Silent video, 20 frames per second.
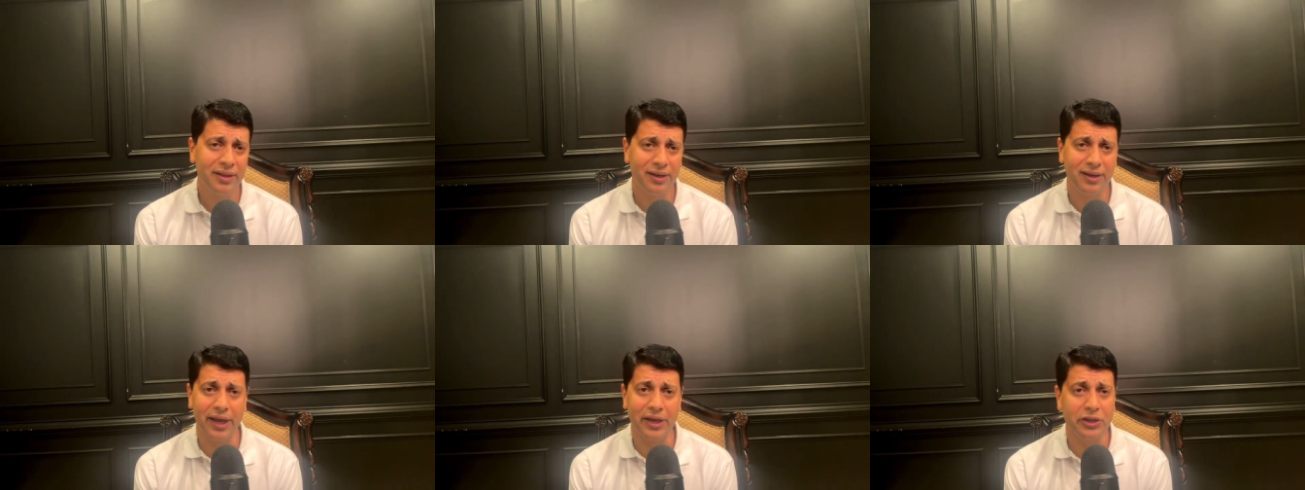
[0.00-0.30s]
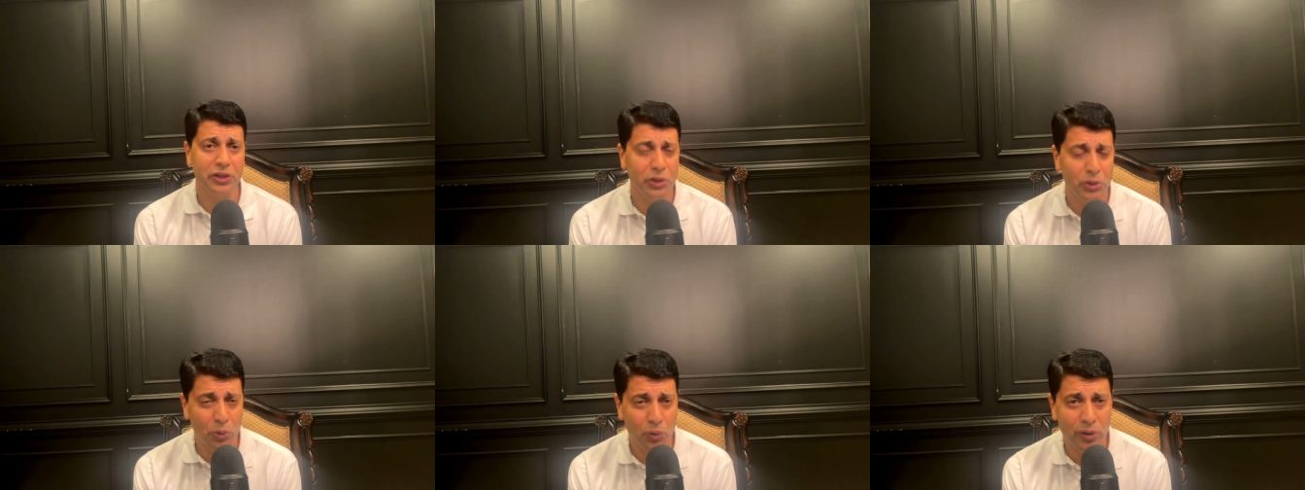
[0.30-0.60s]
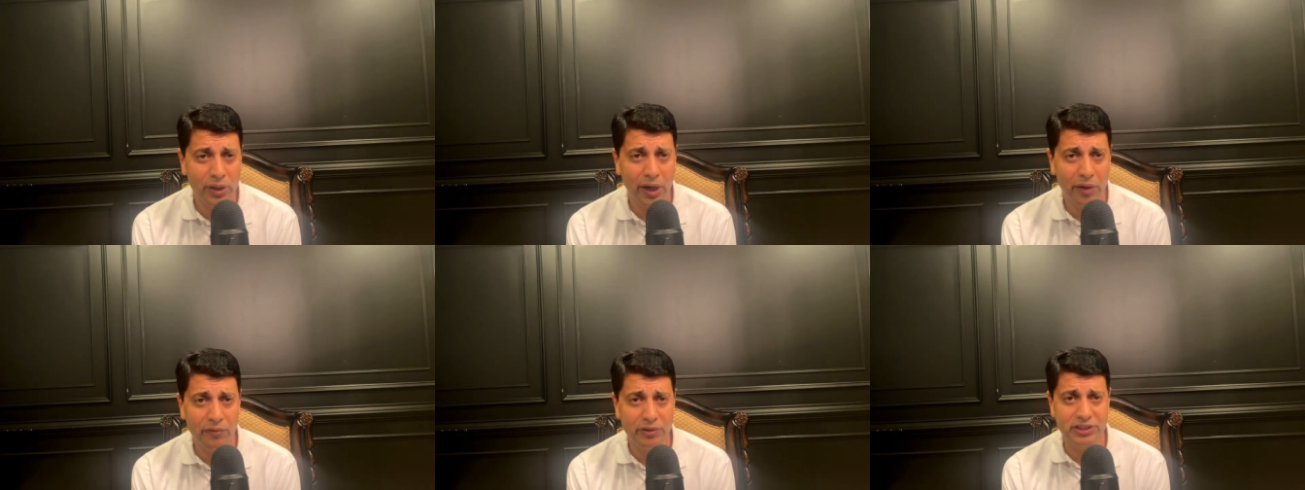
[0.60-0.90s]
like
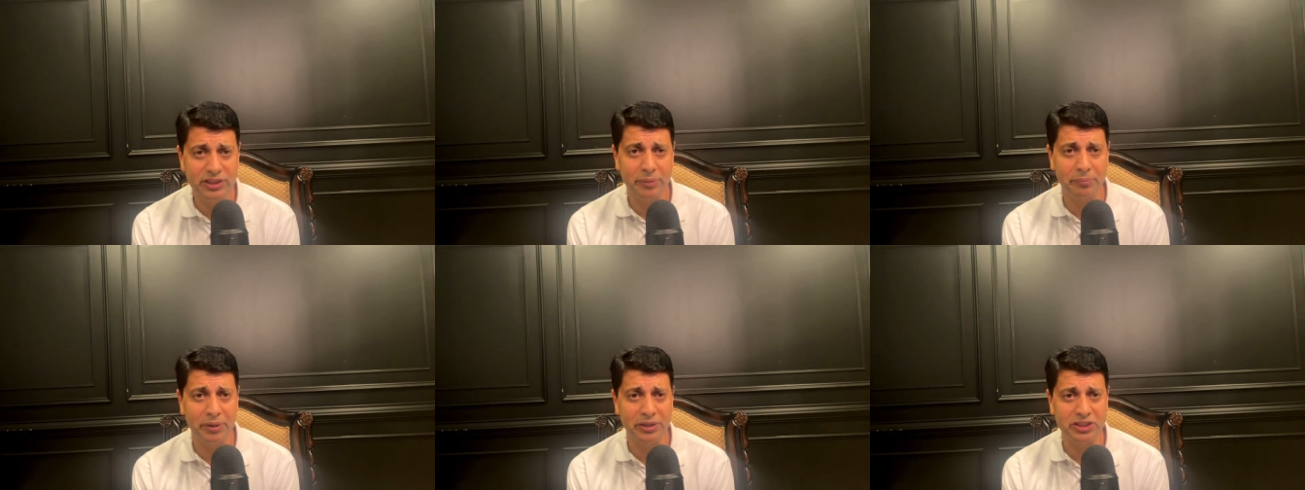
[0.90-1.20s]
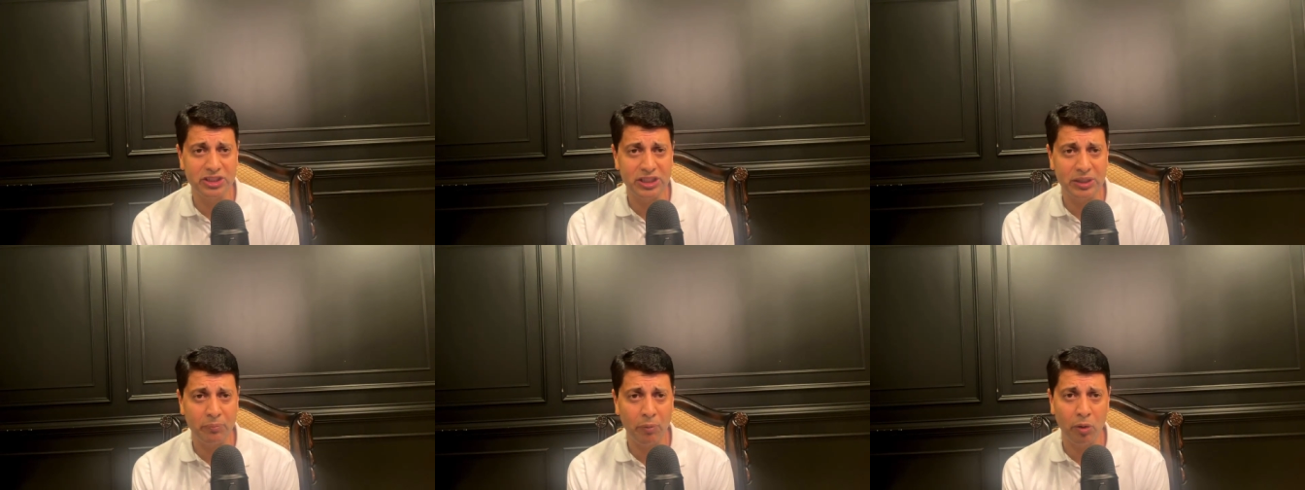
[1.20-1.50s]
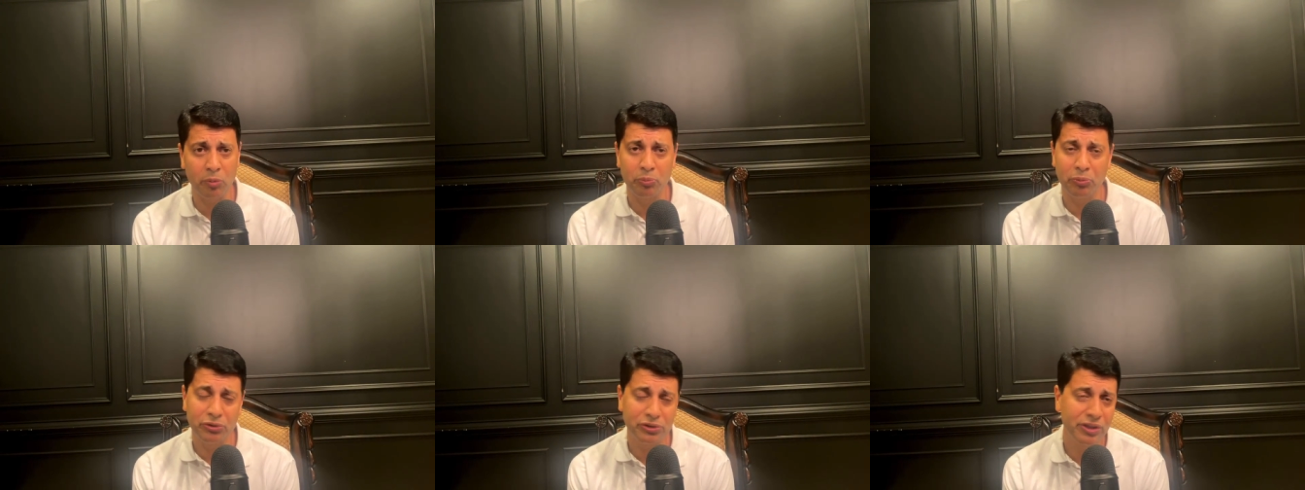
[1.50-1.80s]
yoga, which I mentioned
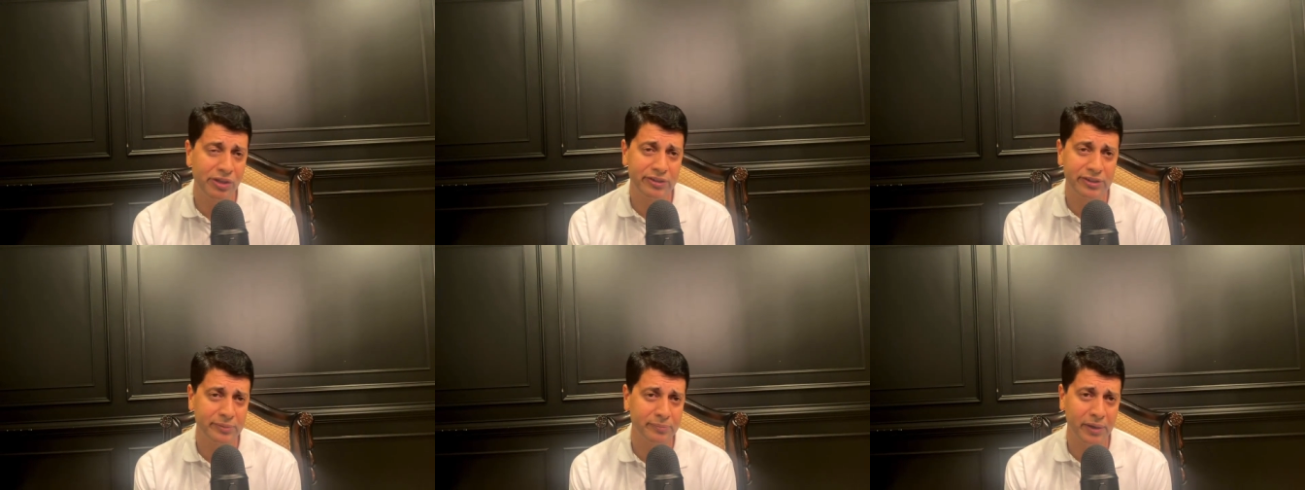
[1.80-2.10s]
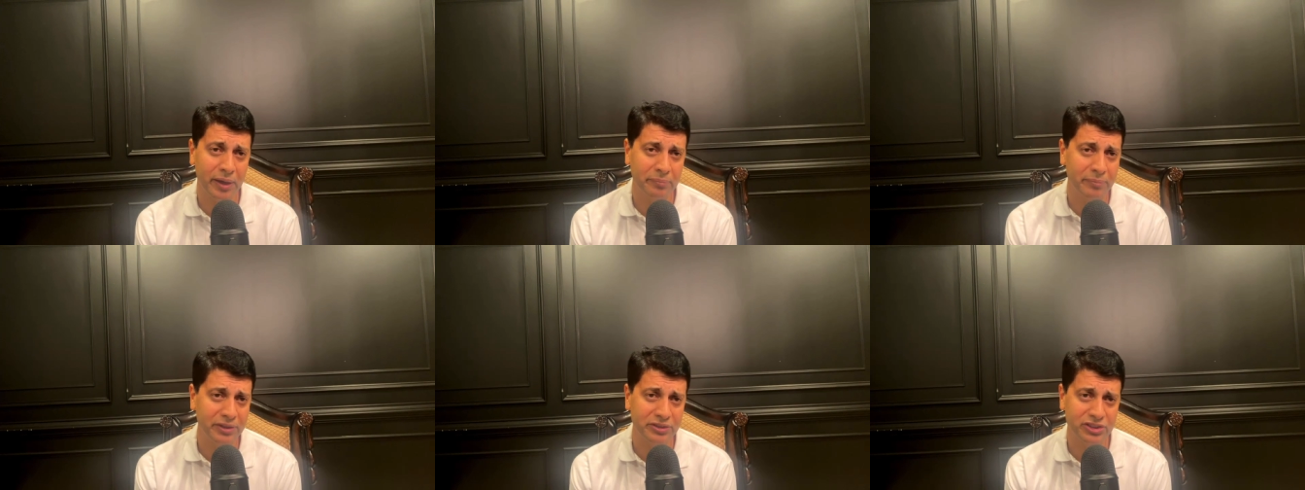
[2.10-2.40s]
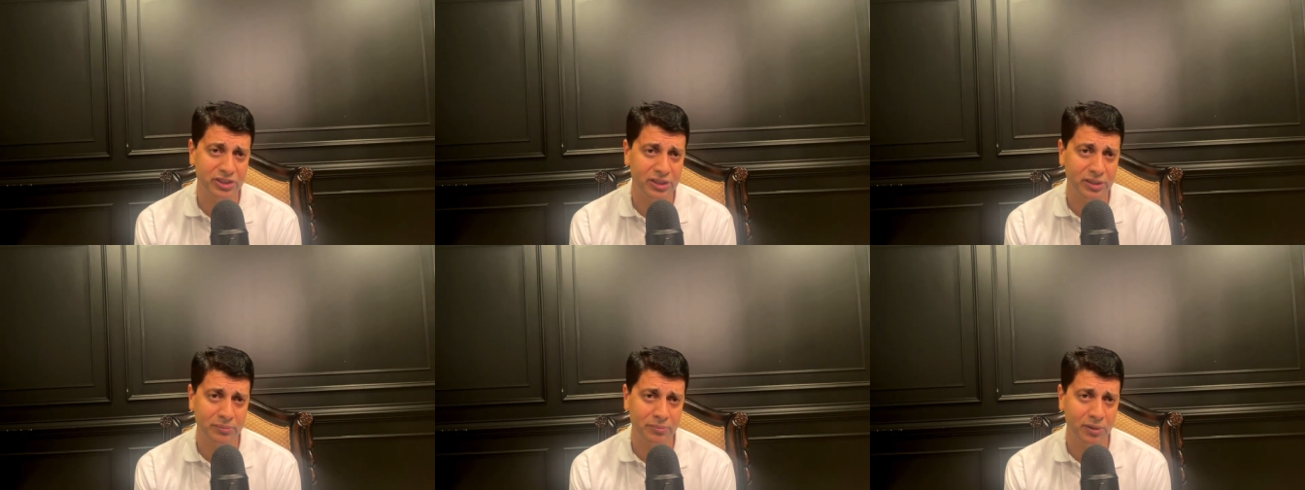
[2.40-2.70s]
about Buddhism, I
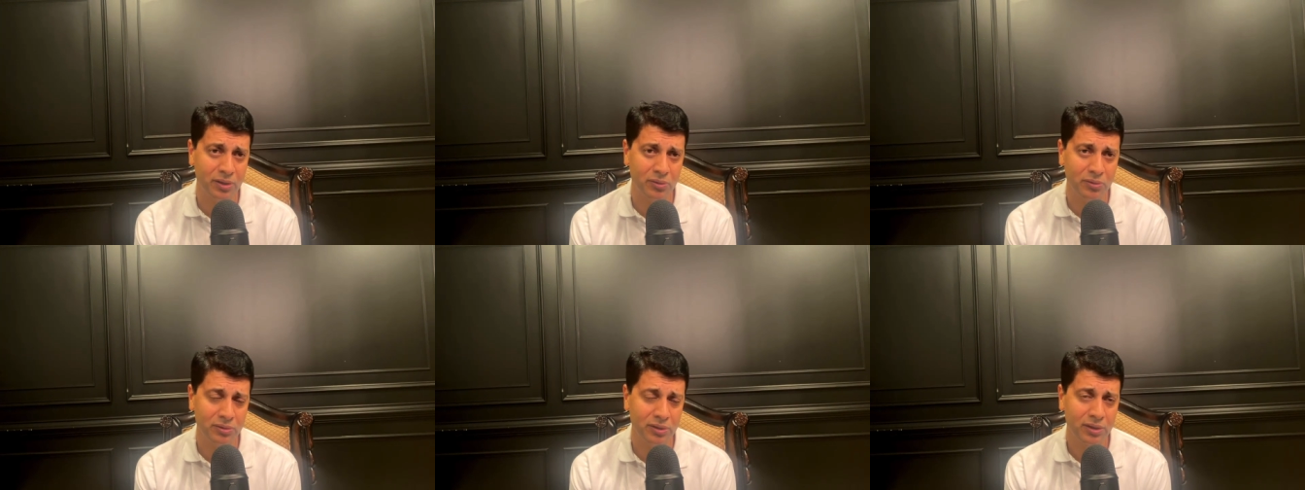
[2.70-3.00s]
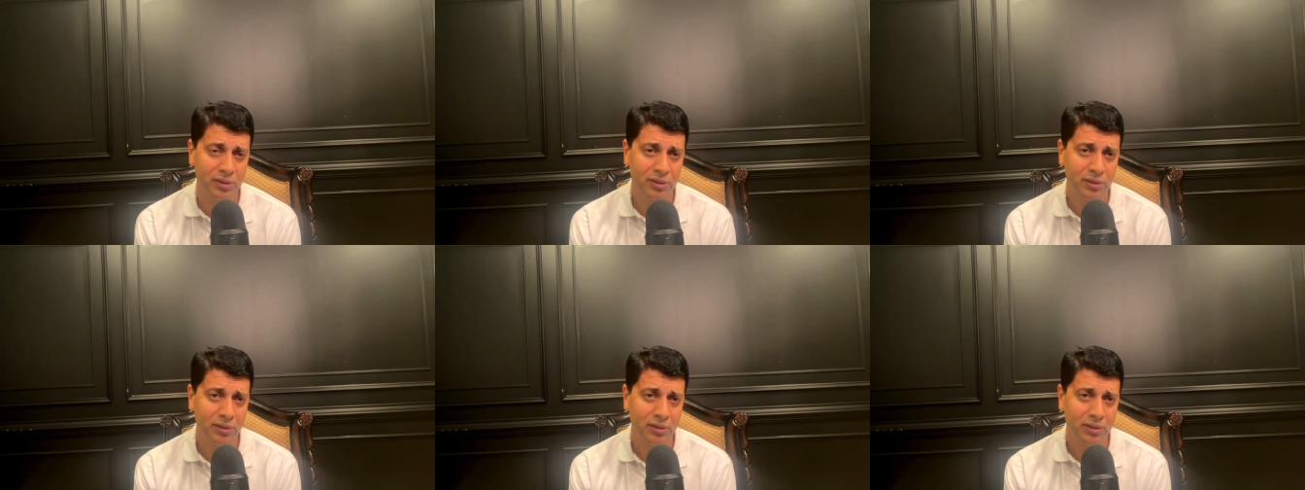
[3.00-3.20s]
mentioned about